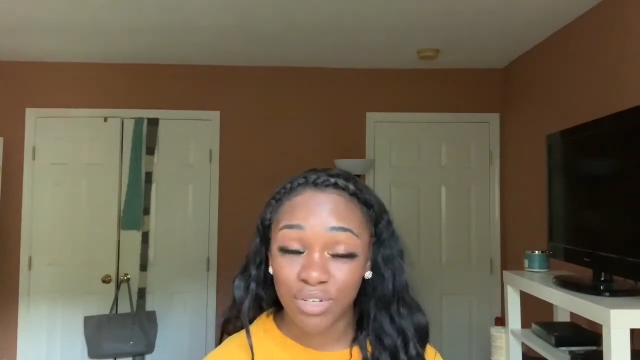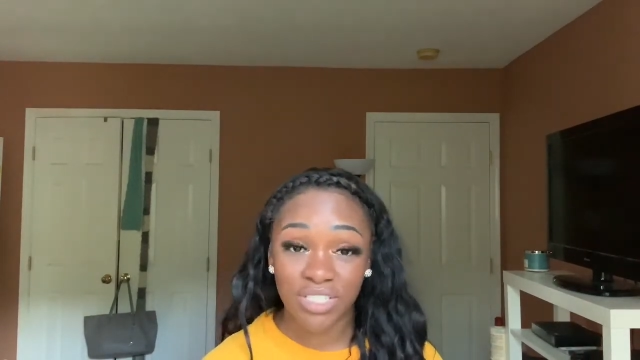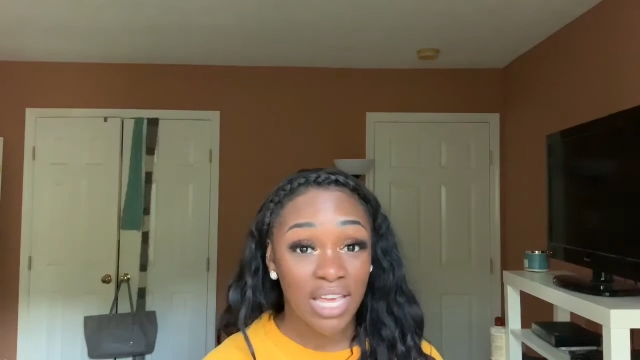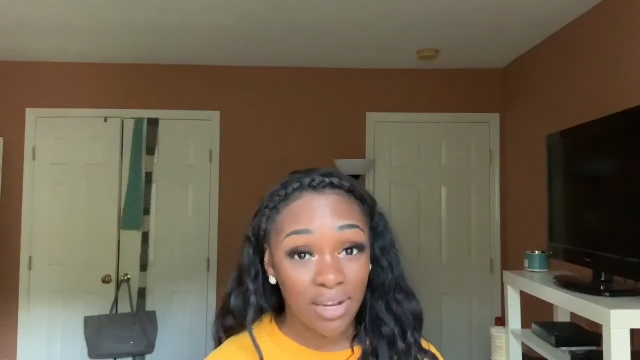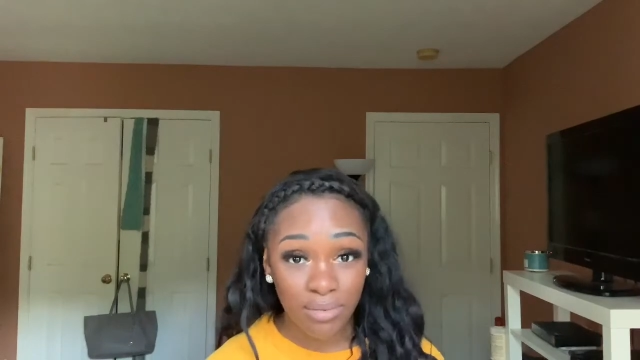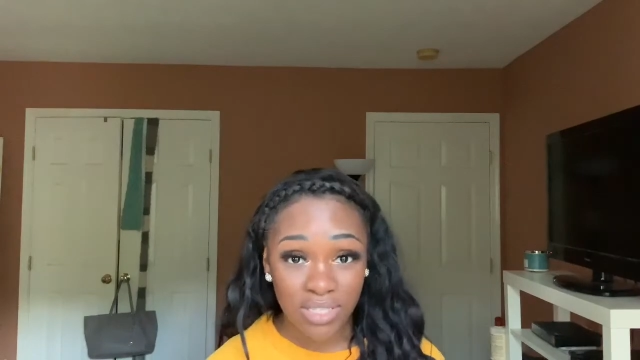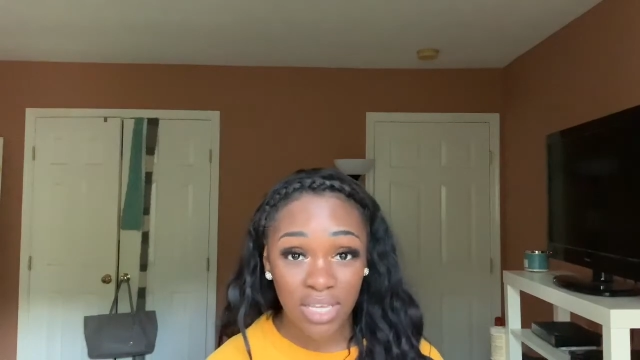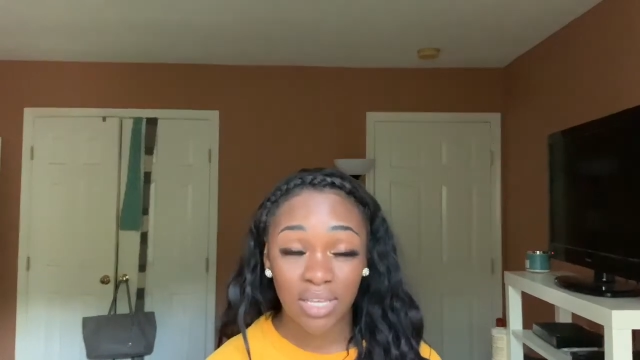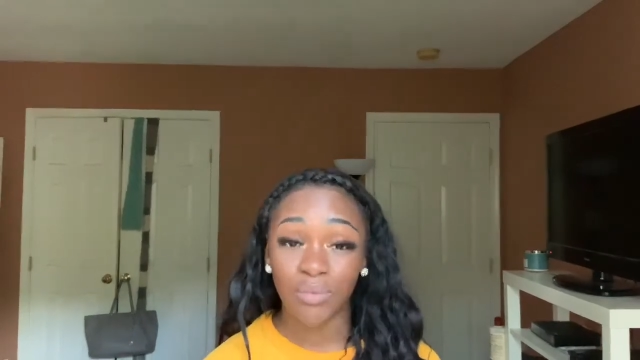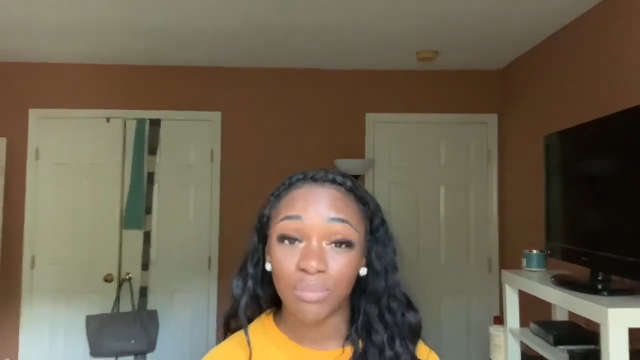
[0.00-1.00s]
what state it was
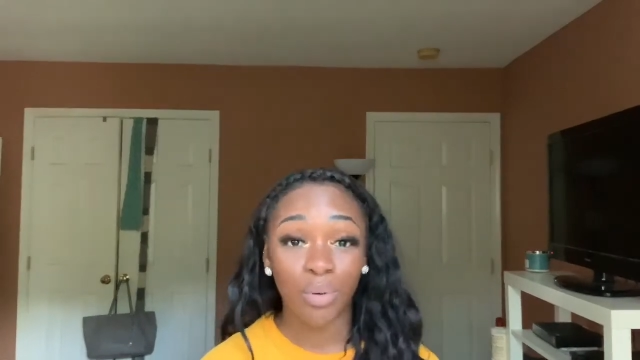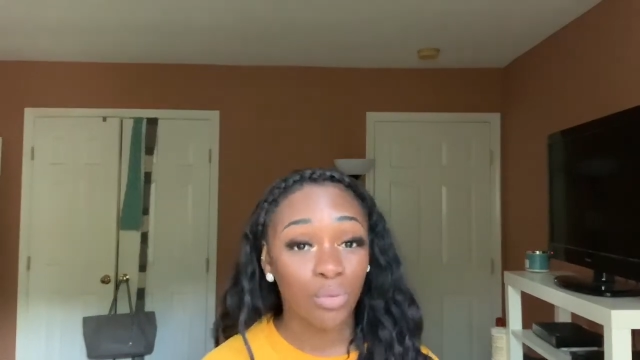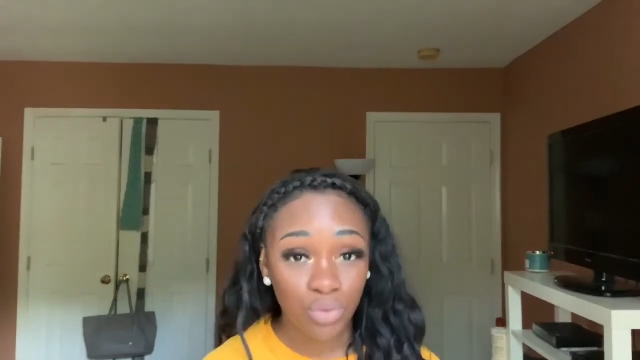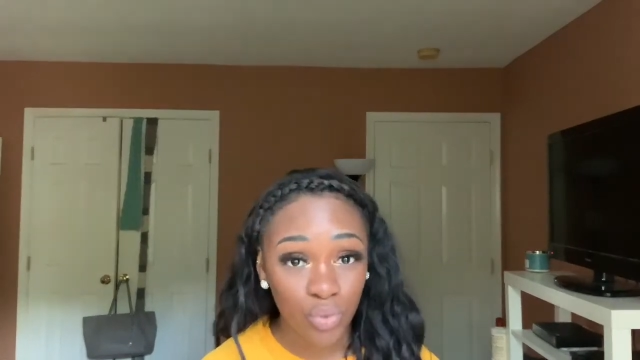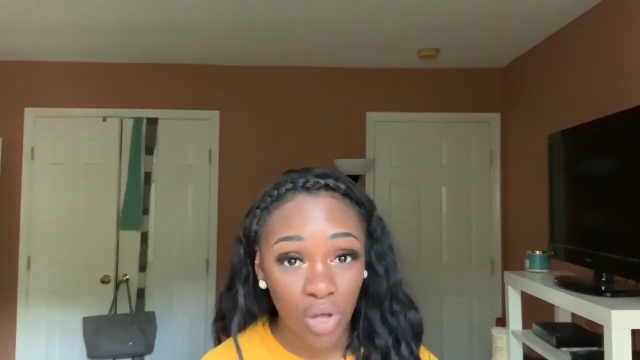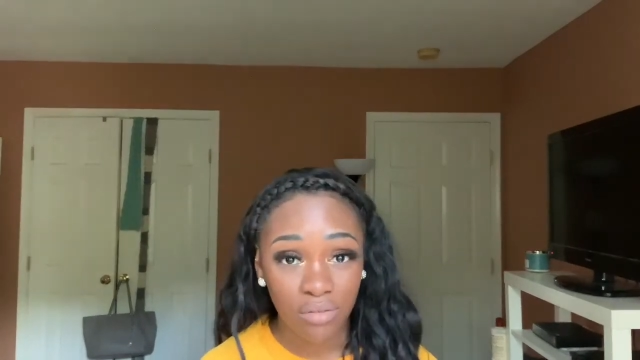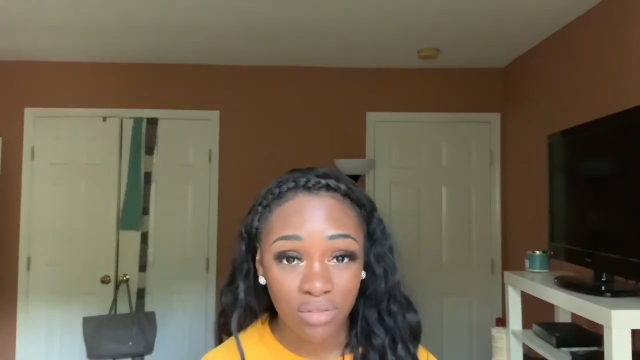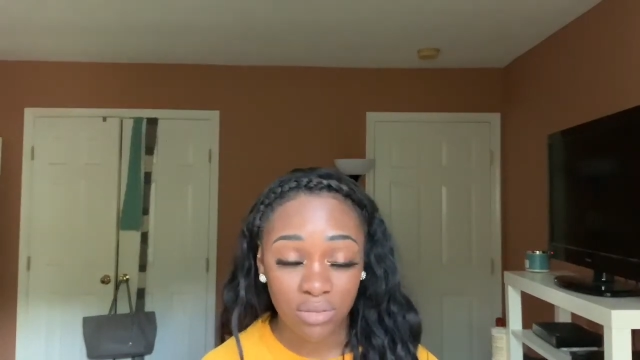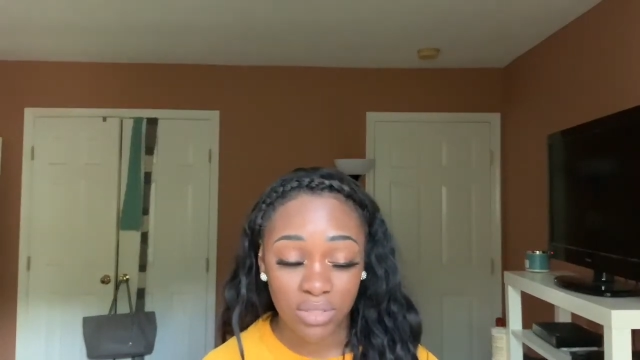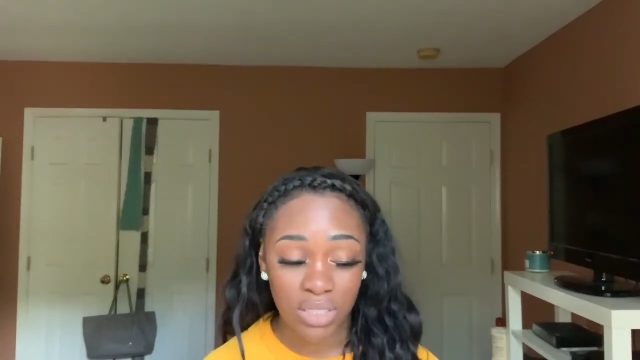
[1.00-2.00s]
in, what postal
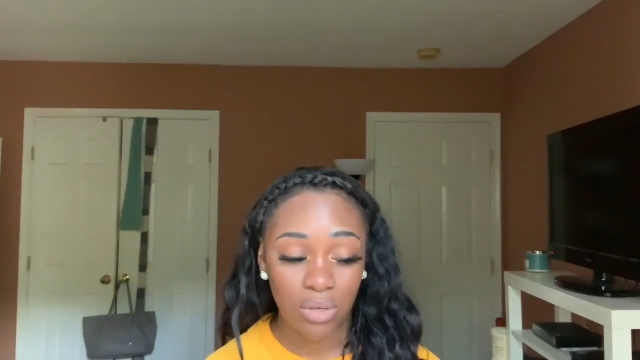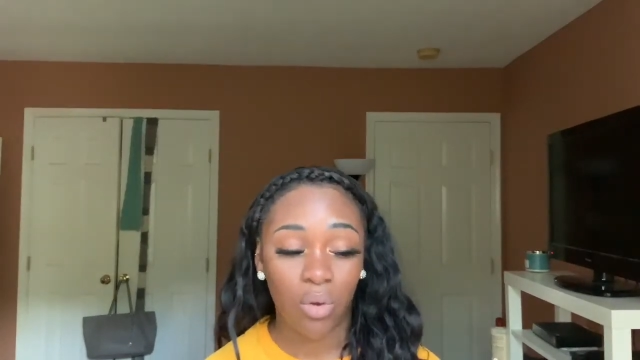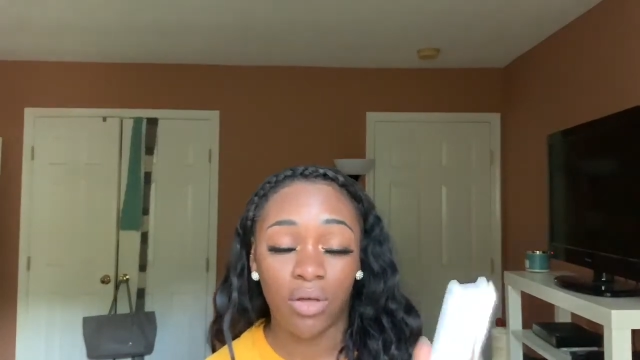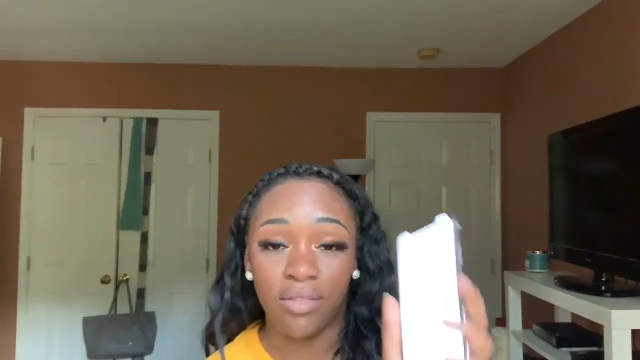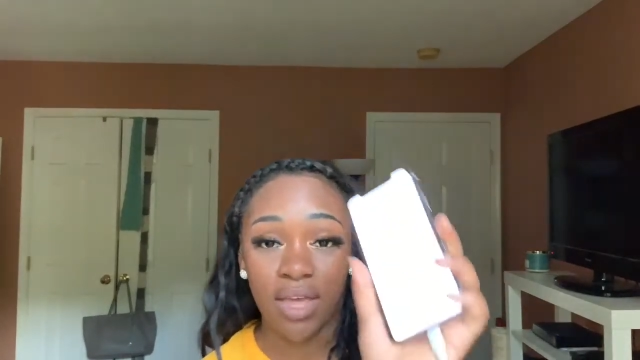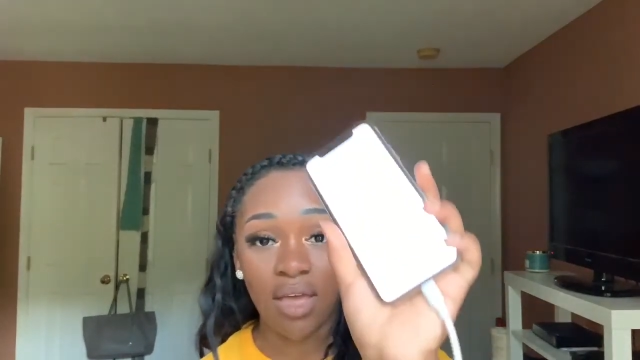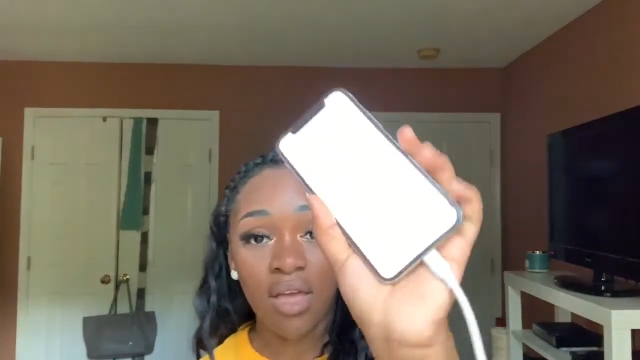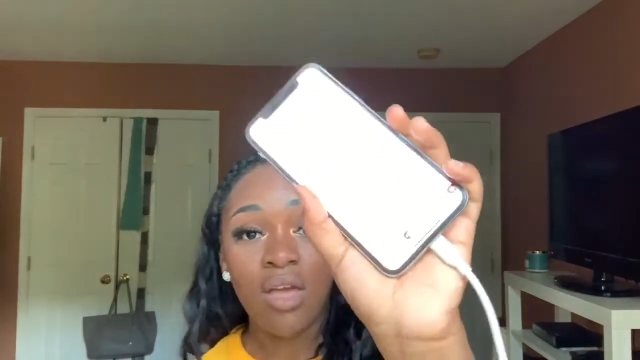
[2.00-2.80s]
office it was in, all that.